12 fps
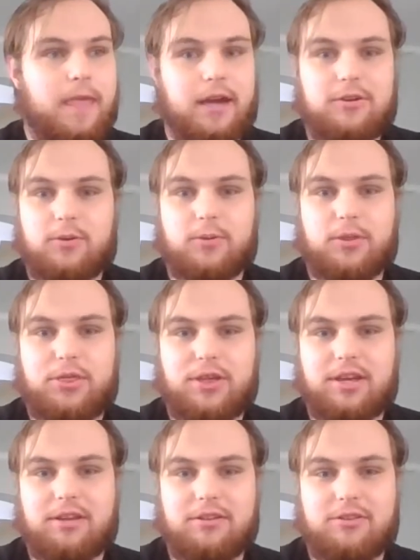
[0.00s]
I don't
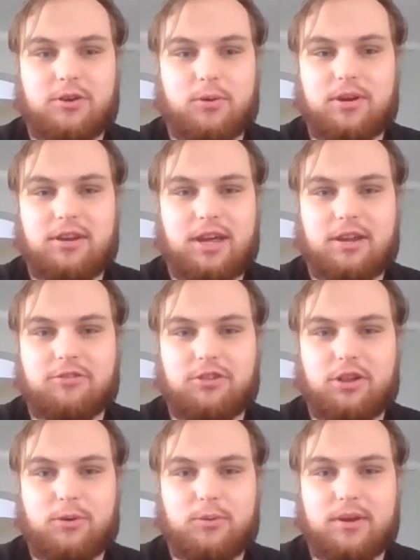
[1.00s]
think Tony
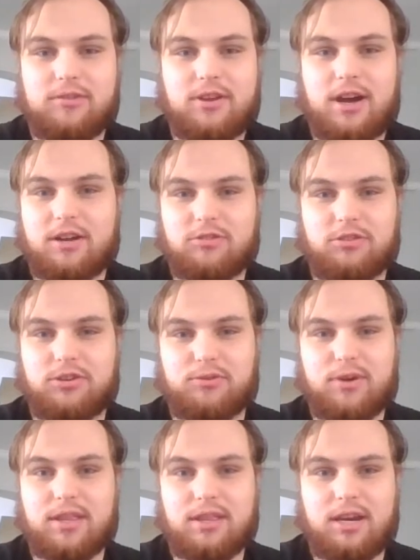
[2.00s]
DeAngelo is not just a
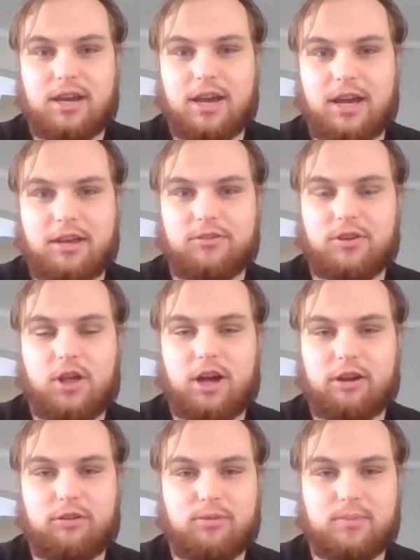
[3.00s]
right leaning guy. He's a
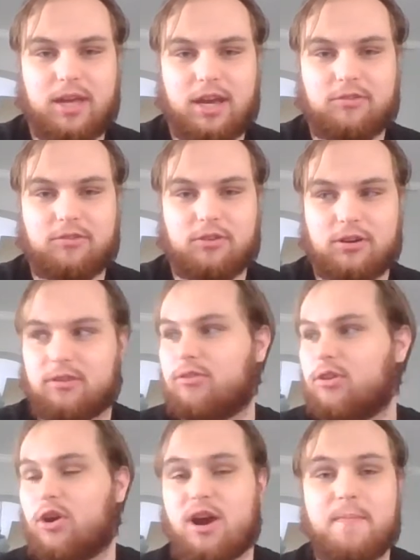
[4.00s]
locker room cancer because
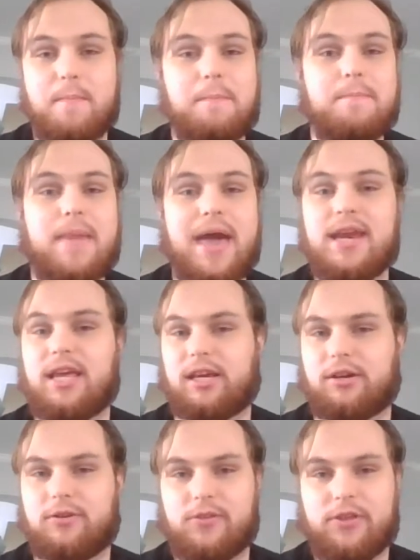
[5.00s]
there are
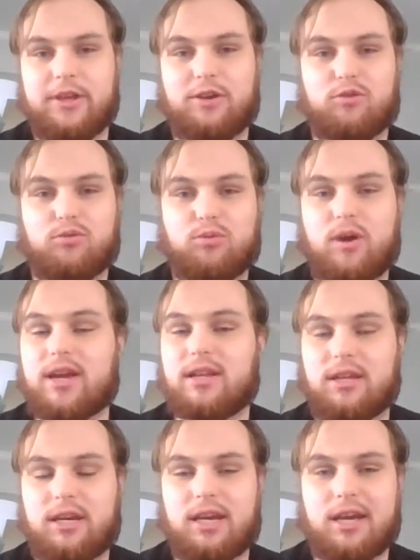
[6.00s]
many right
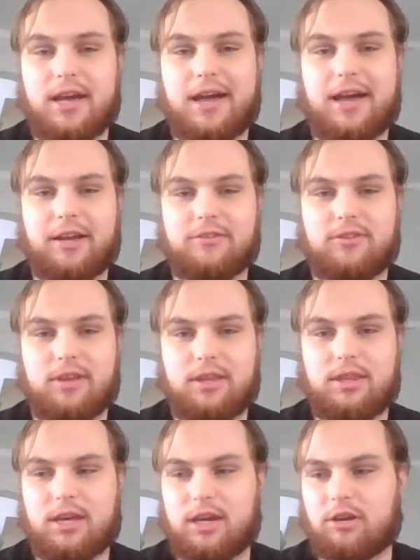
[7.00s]
leaning guys in
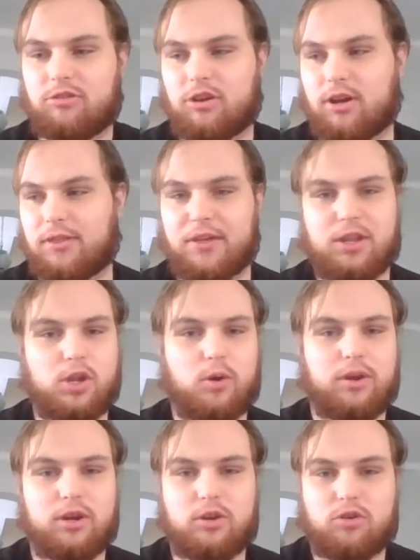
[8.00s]
the NHL. I think
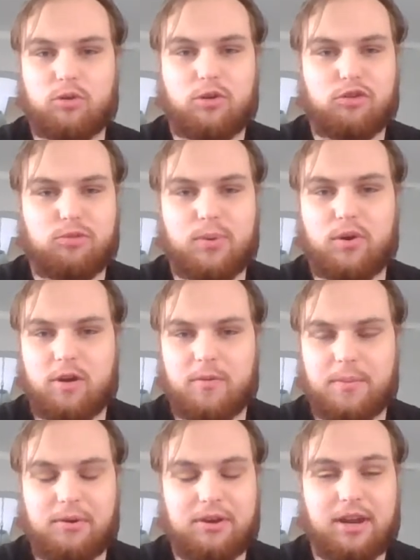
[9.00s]
Logan Couture spoke
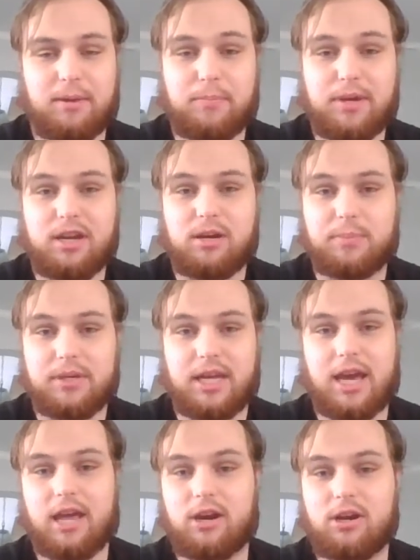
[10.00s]
about getting beat up in
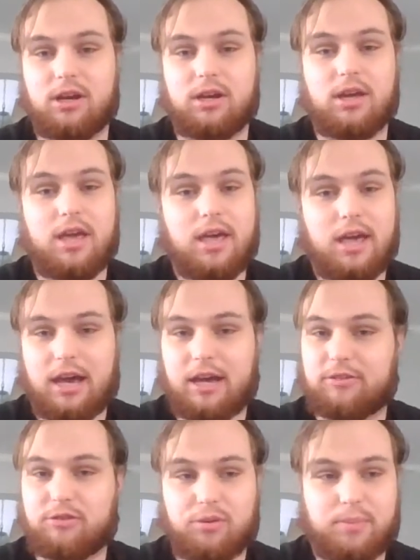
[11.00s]
Canada
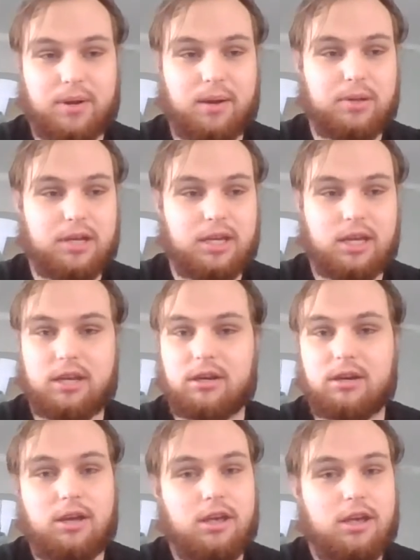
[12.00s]
as a
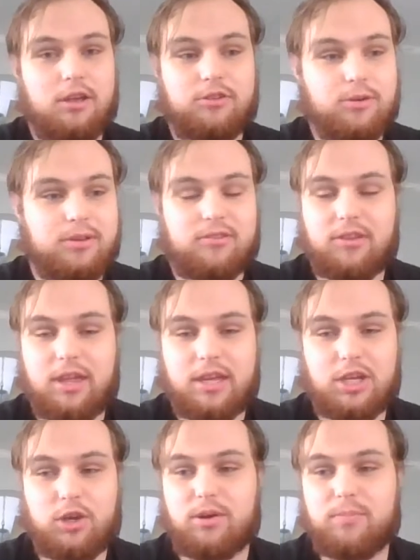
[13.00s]
Republican. So it's
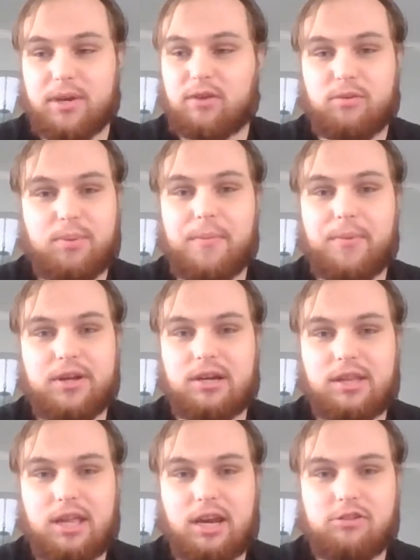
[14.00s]
like you can be a Republican in
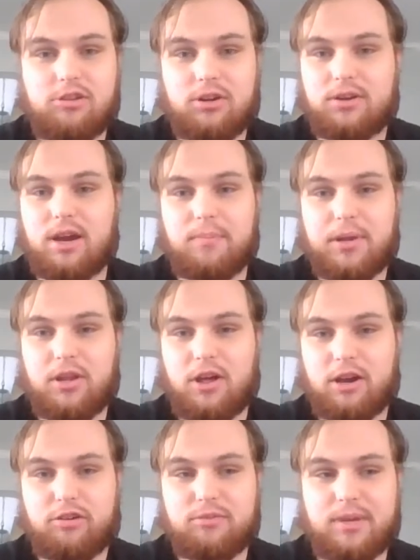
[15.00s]
the NHL and not be a
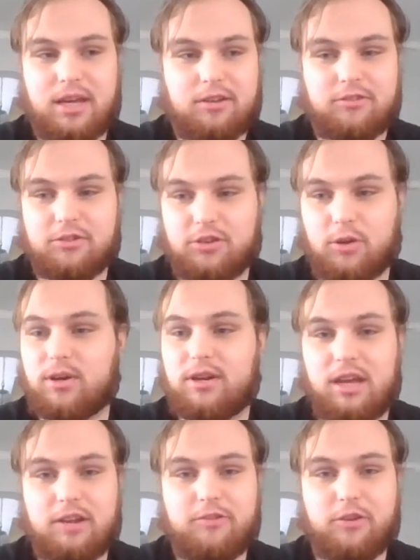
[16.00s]
locker room cancer. Tony
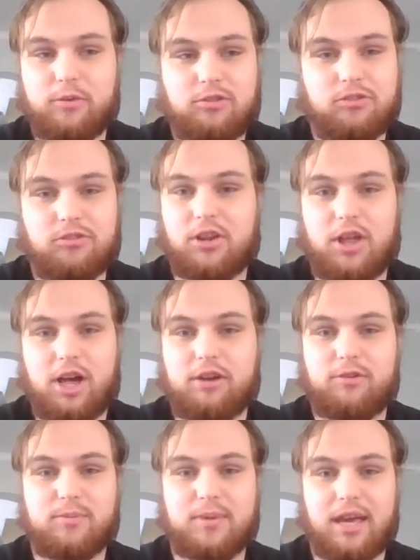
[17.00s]
DeAngelo is just a
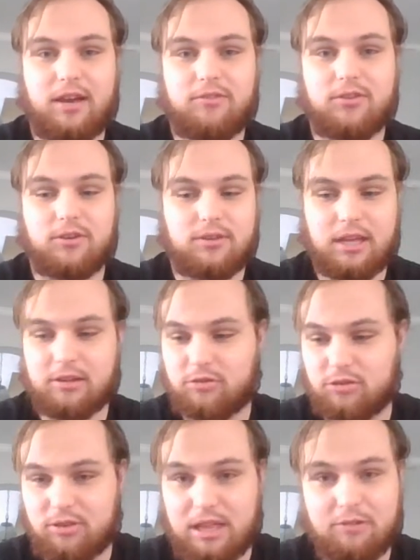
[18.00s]
locker room cancer.
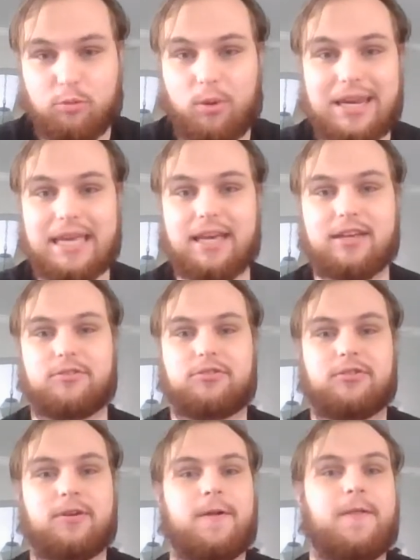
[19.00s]
That's what he
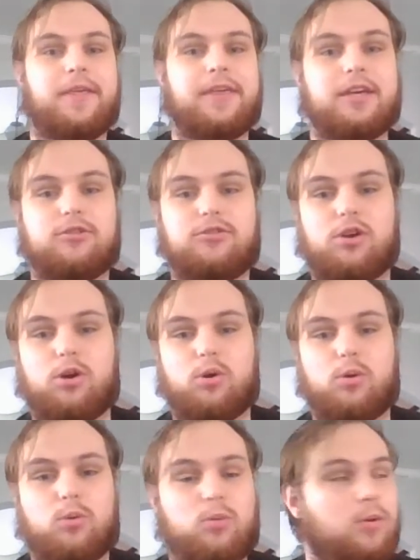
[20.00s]
is.
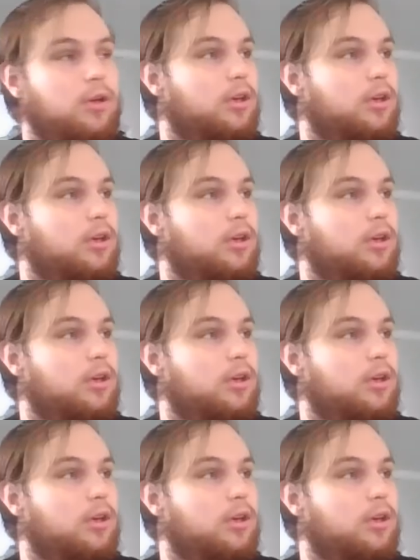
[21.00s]
So,